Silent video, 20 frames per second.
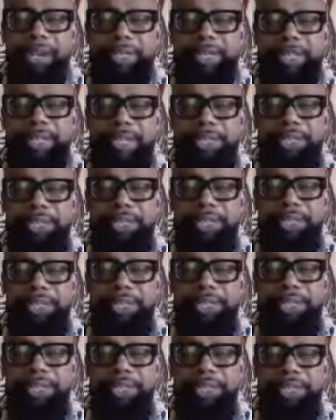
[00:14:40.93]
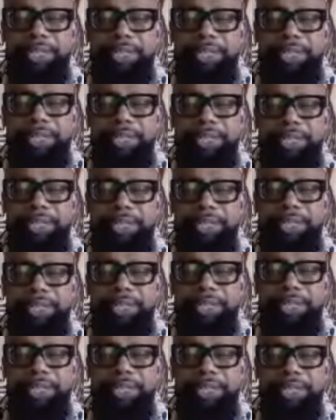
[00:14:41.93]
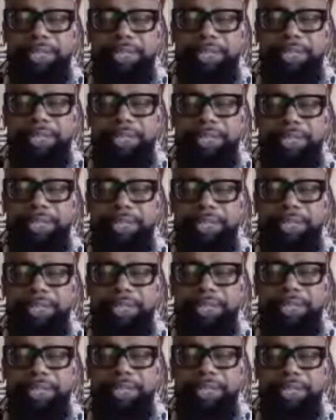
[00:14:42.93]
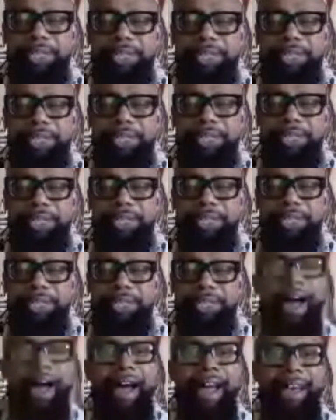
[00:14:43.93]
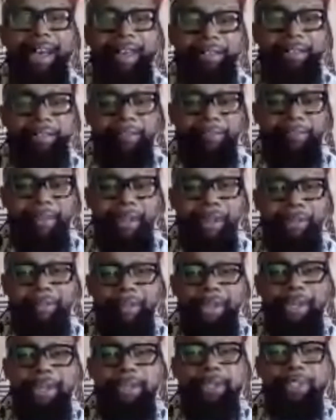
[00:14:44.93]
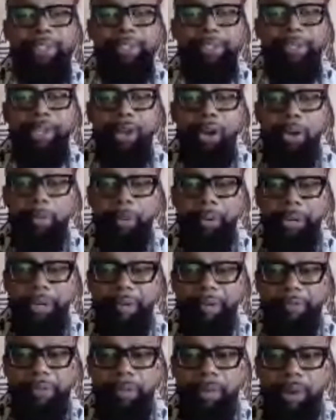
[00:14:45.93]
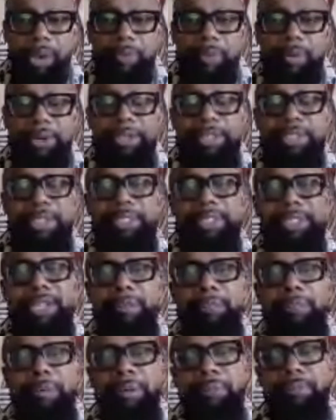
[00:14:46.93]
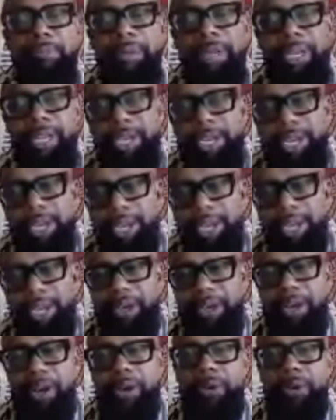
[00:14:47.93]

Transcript: Ascension on, it'll be, I guess you could consider a deep dive into the opening of the way. What is its deeper meaning?